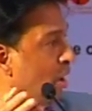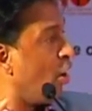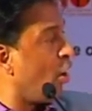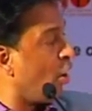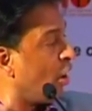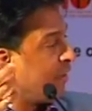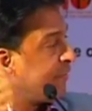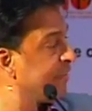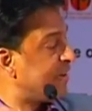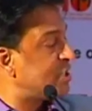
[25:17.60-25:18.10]

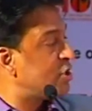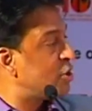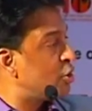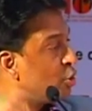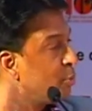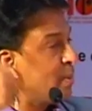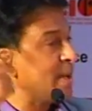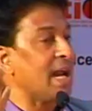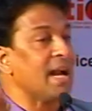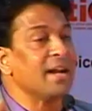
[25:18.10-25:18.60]
on which
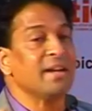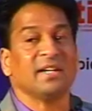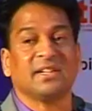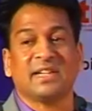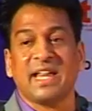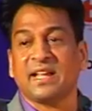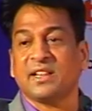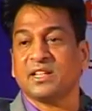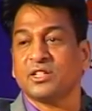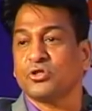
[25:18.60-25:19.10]
you will
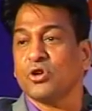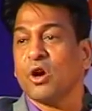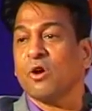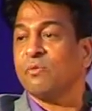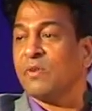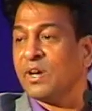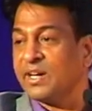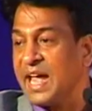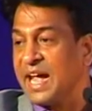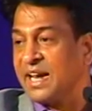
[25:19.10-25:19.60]
undertake the job
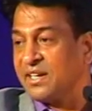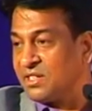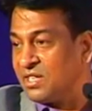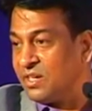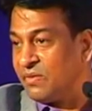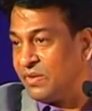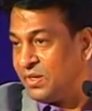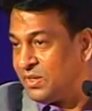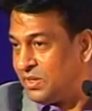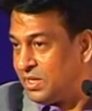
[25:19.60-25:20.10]
work
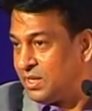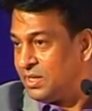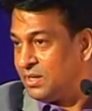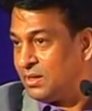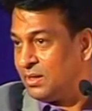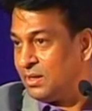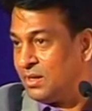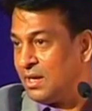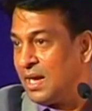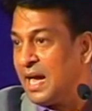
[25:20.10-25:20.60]
activity,
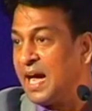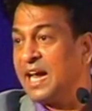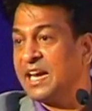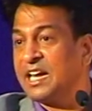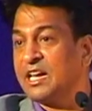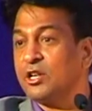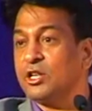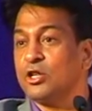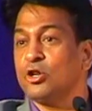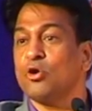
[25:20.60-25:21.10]

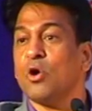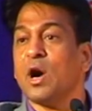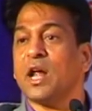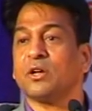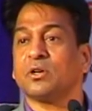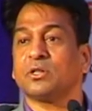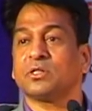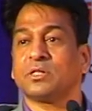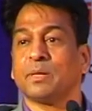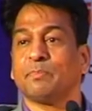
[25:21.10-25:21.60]
and you
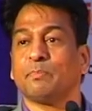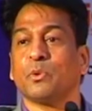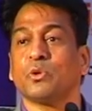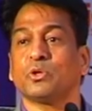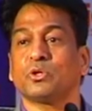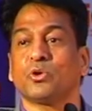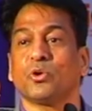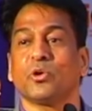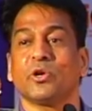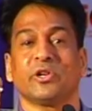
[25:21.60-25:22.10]
are
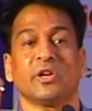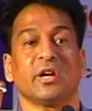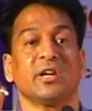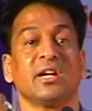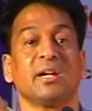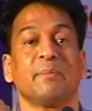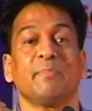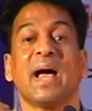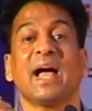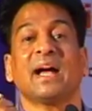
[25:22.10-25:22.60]
supposed to return
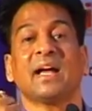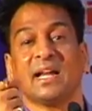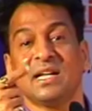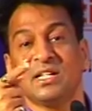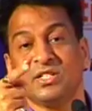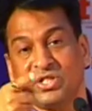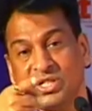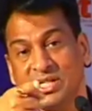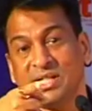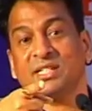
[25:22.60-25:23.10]
it back
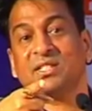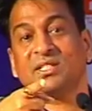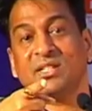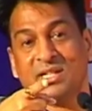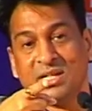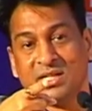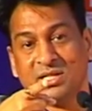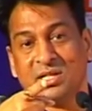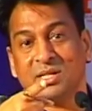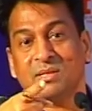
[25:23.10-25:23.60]
in GST
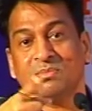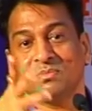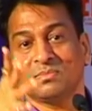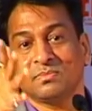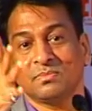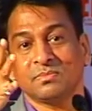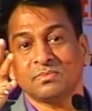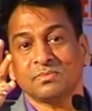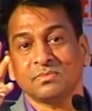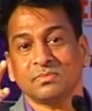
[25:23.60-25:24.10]
regime.
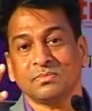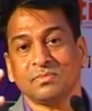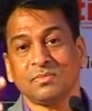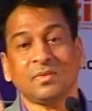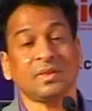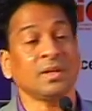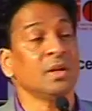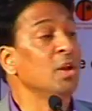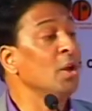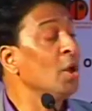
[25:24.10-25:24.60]

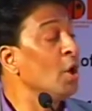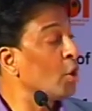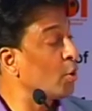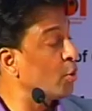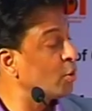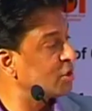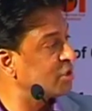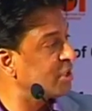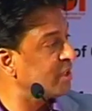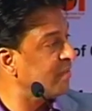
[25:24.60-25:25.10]

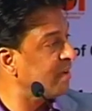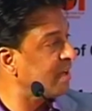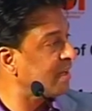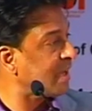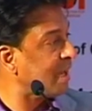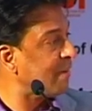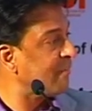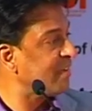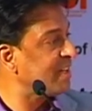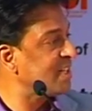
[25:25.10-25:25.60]
Question will
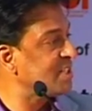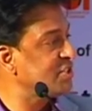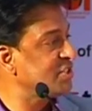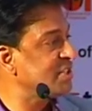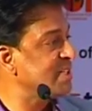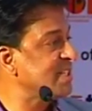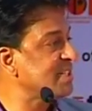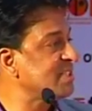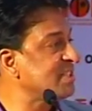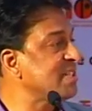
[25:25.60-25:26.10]
come whether
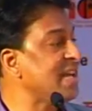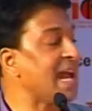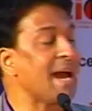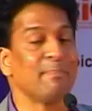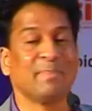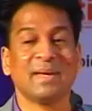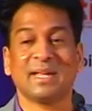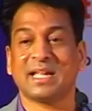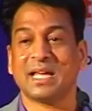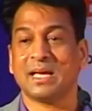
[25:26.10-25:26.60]
GST
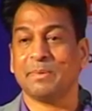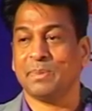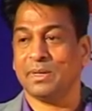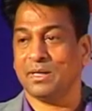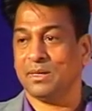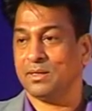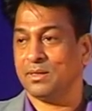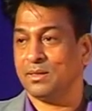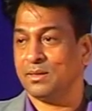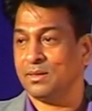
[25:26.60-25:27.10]
applicable